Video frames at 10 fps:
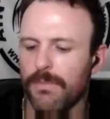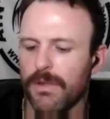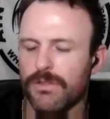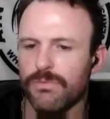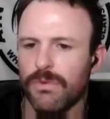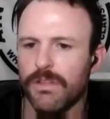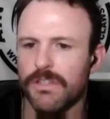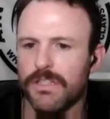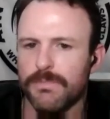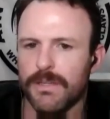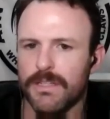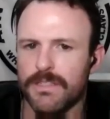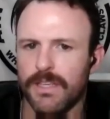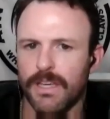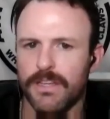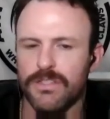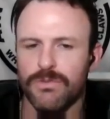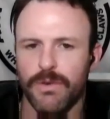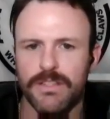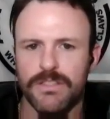but it's really just because like I
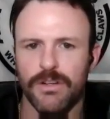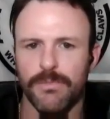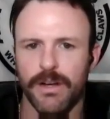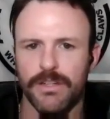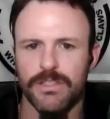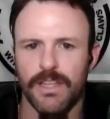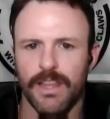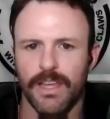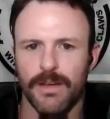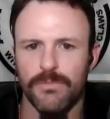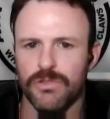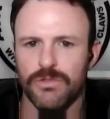sweat so much that like I'm just